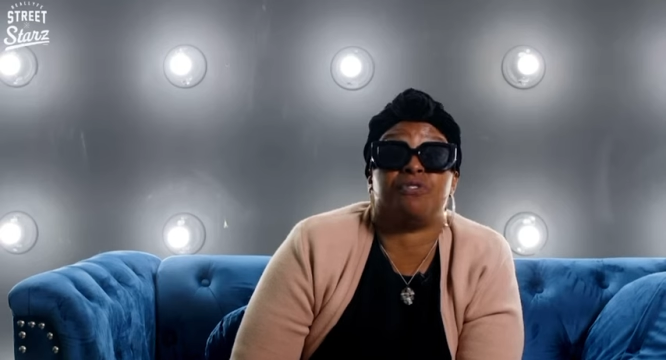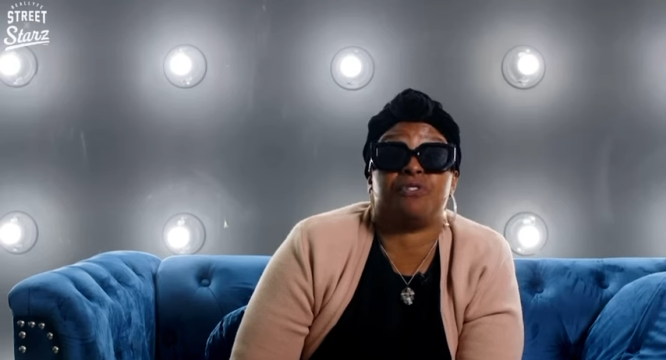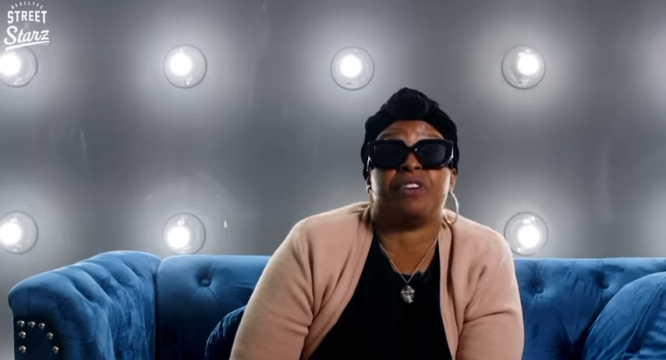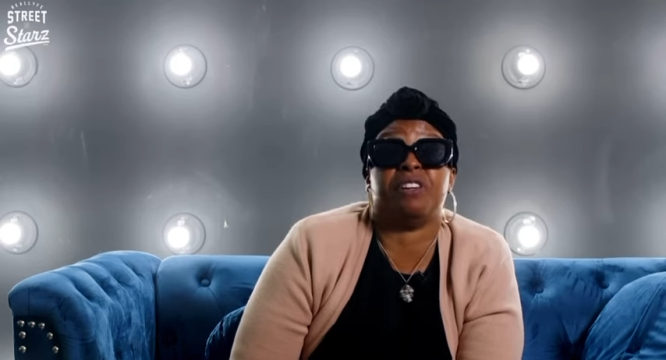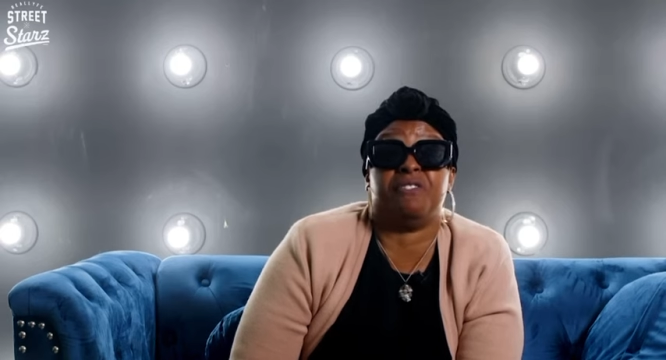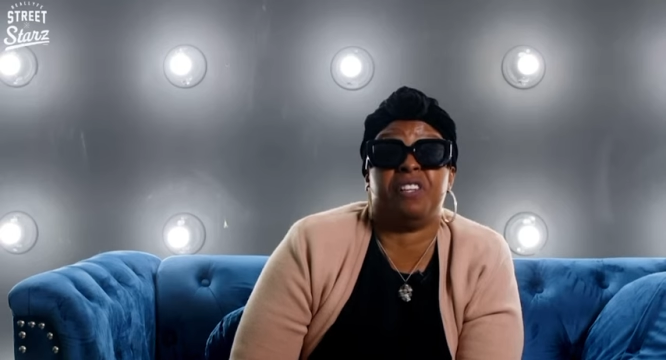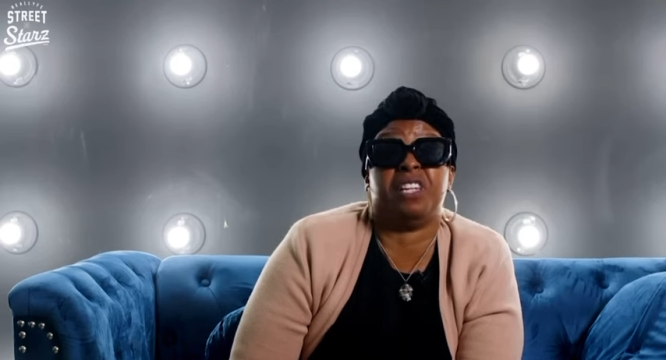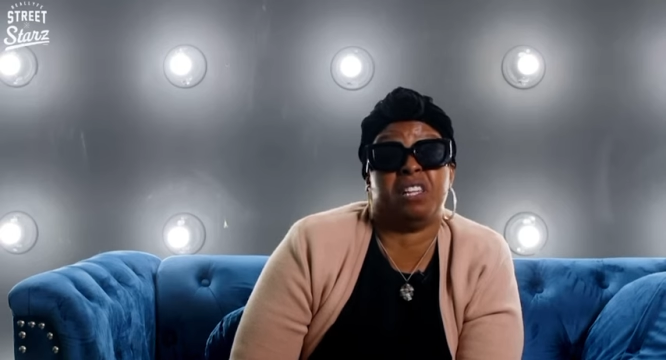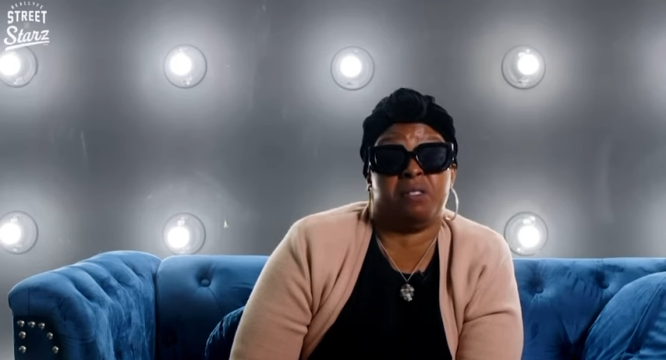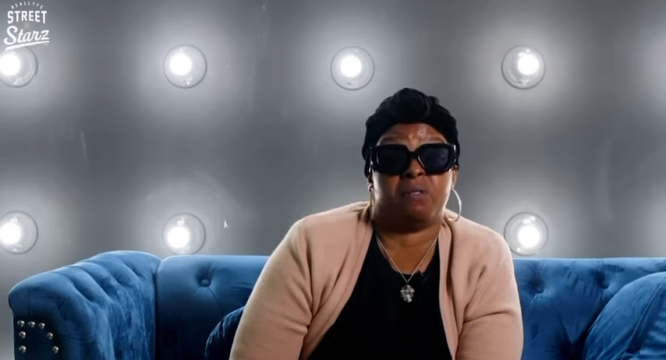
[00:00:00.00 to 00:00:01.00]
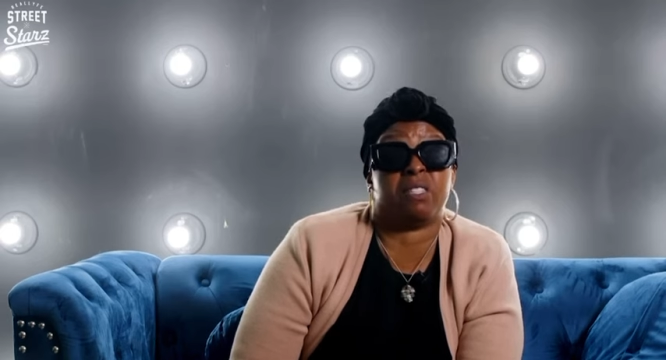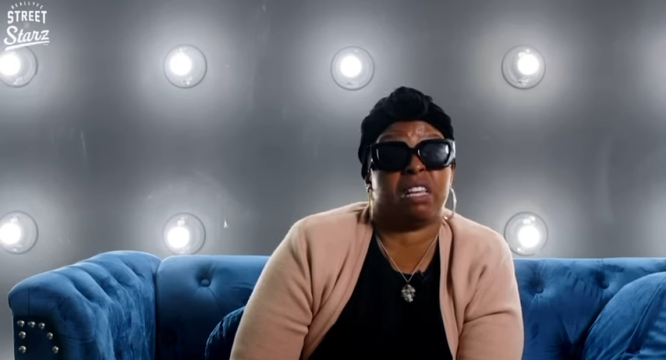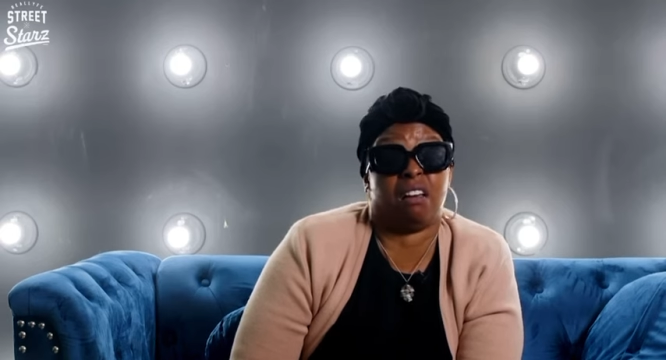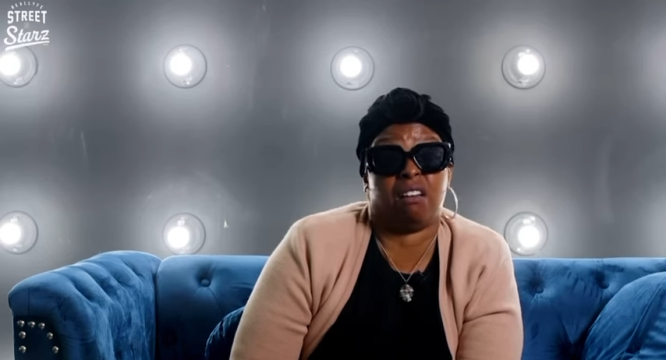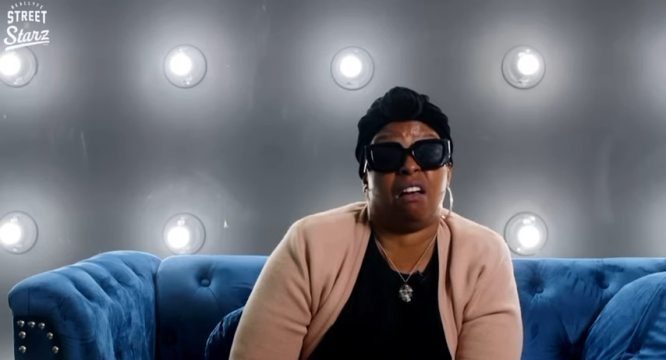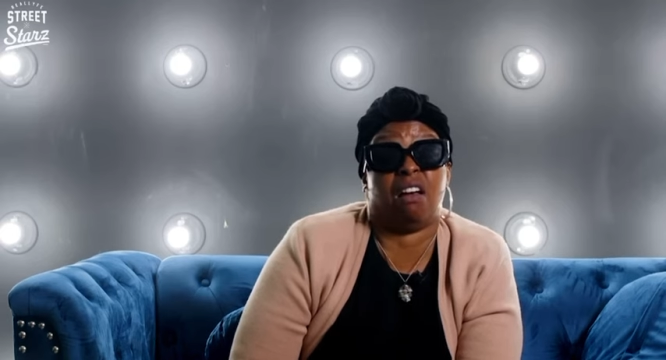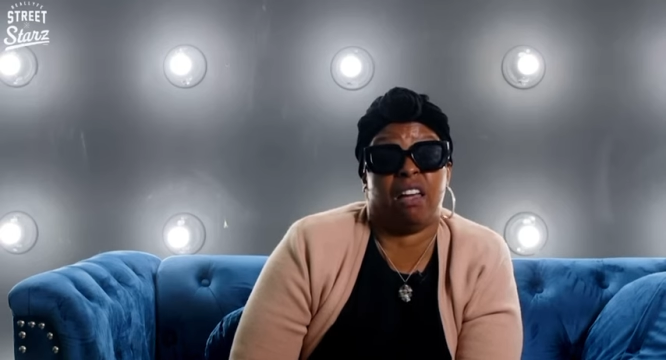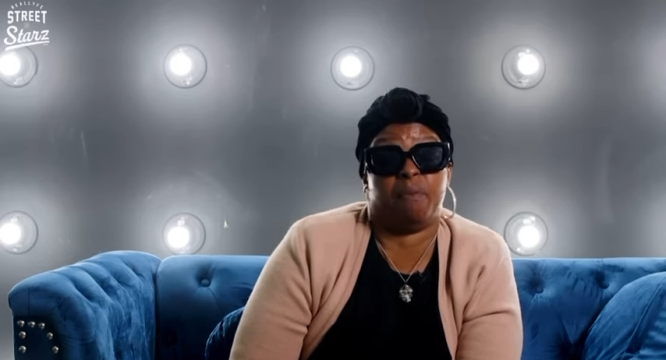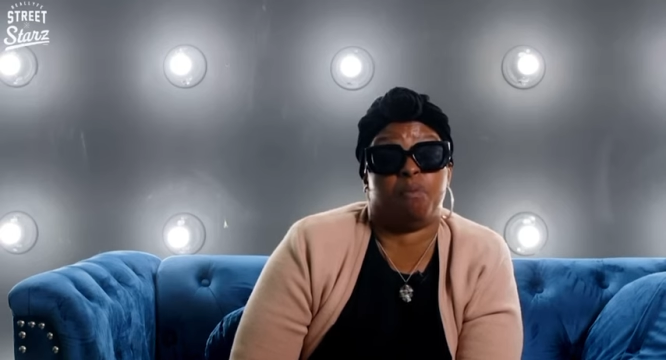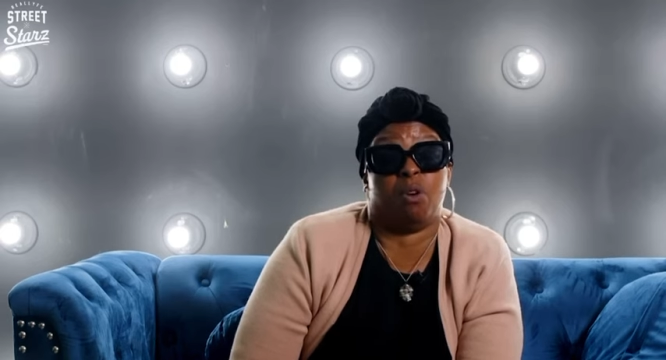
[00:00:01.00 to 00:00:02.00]
free videos out
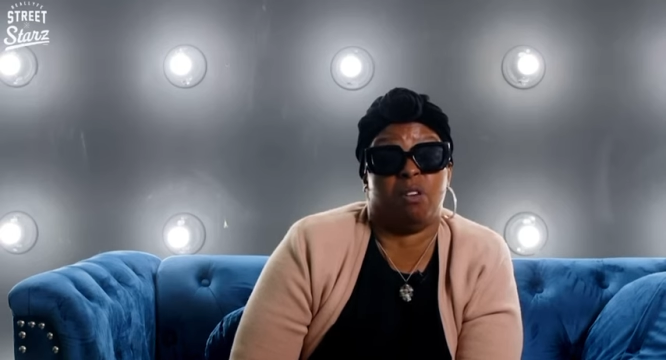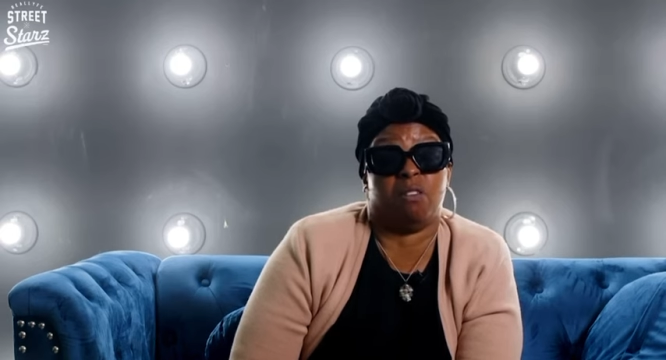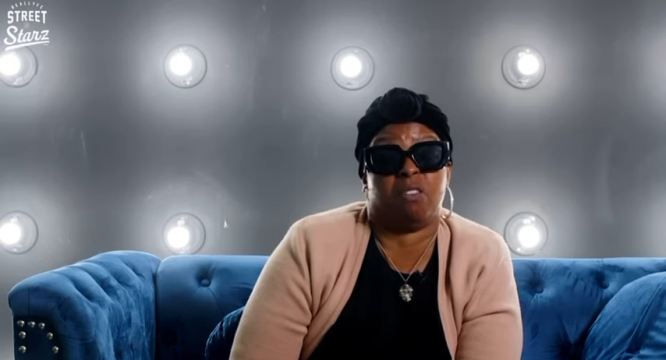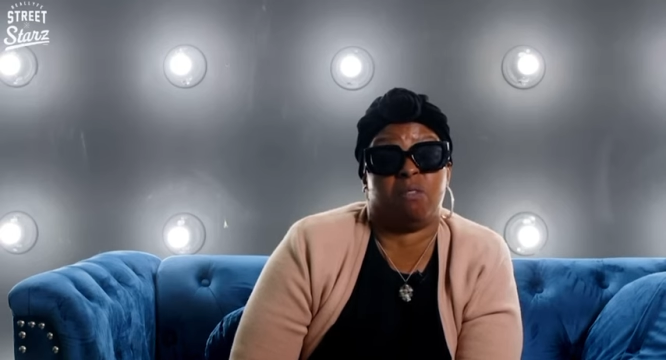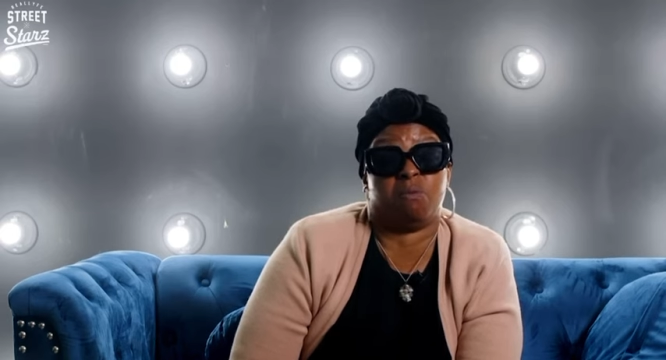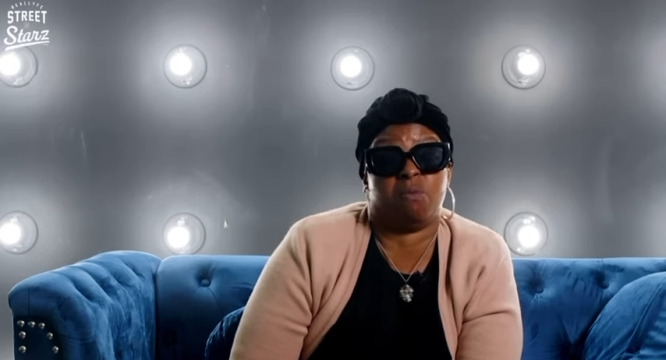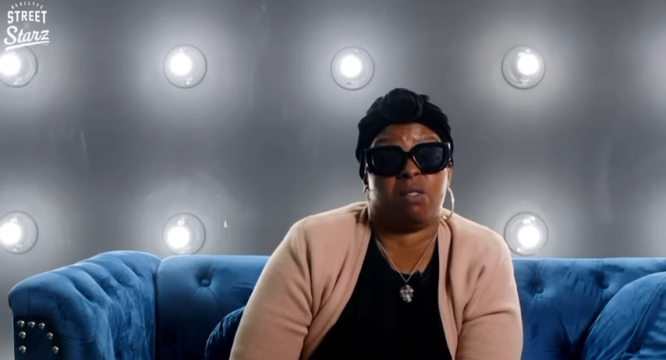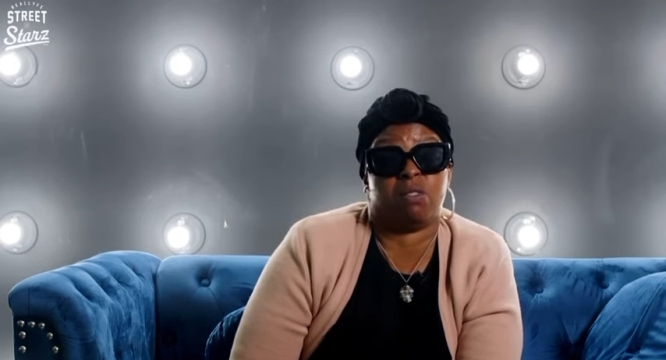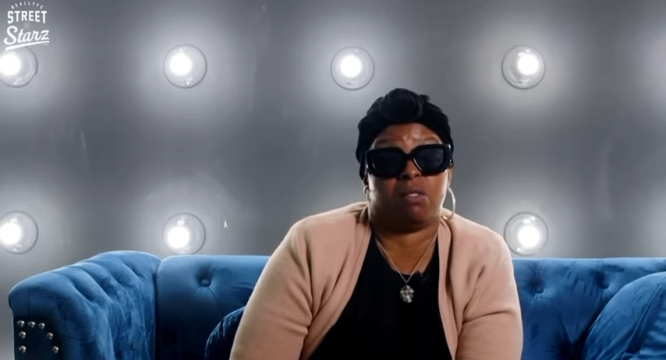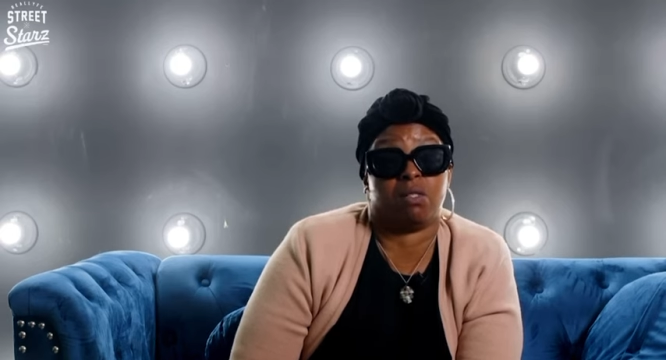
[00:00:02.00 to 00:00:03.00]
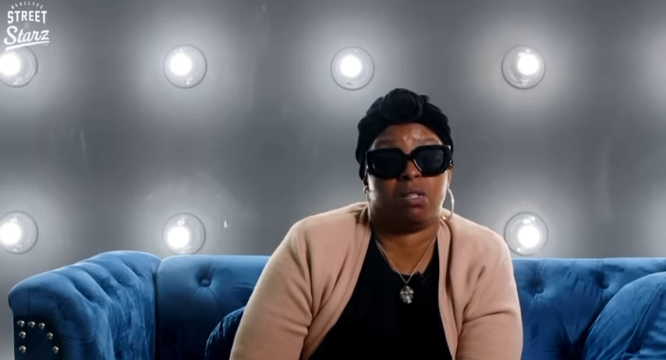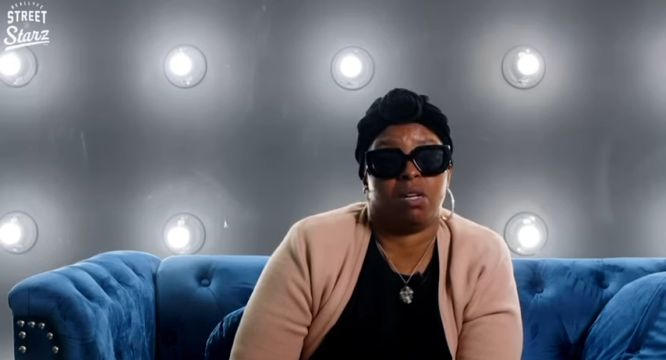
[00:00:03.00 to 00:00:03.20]
of Williams.